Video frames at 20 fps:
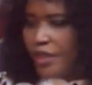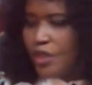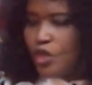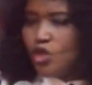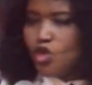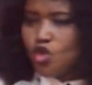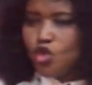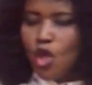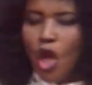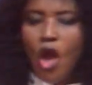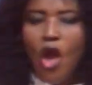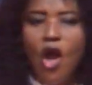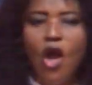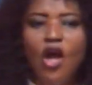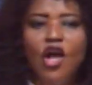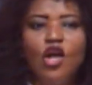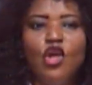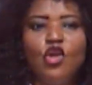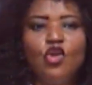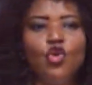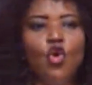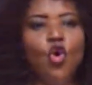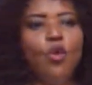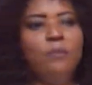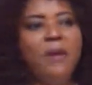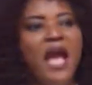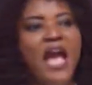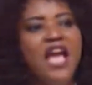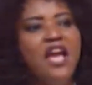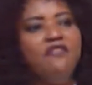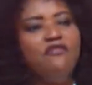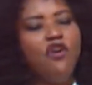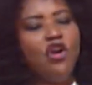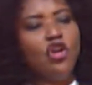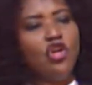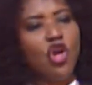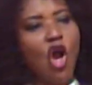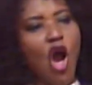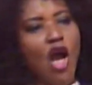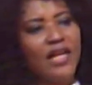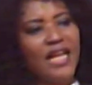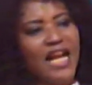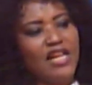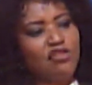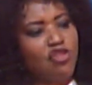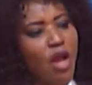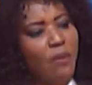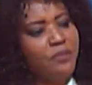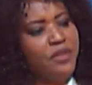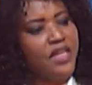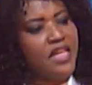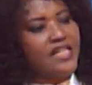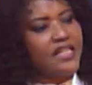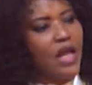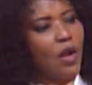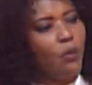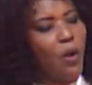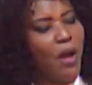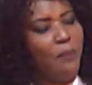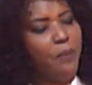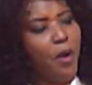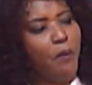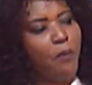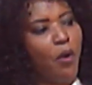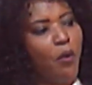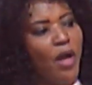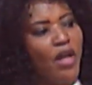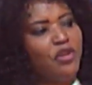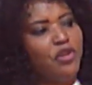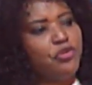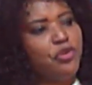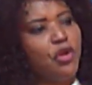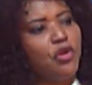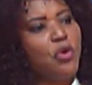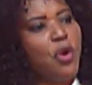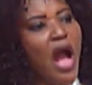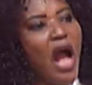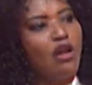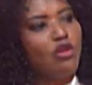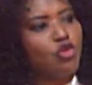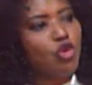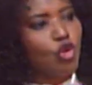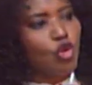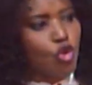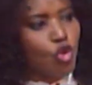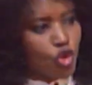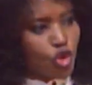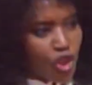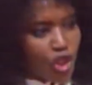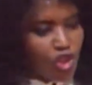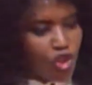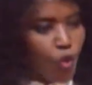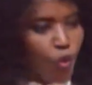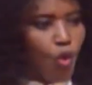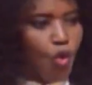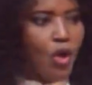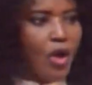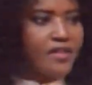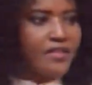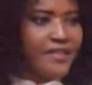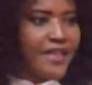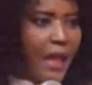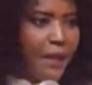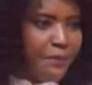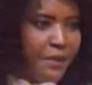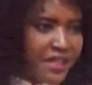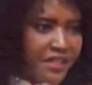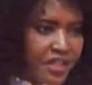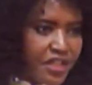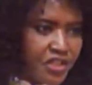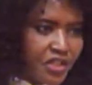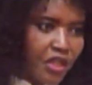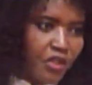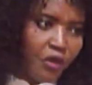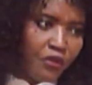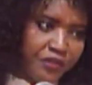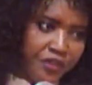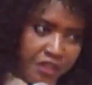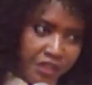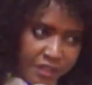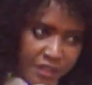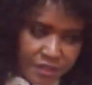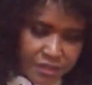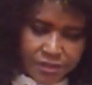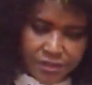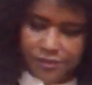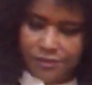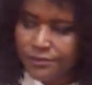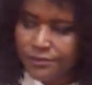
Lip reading: So you may even know that something is a weapon, but when you don't know how to use it, it will cause damage instead of increase.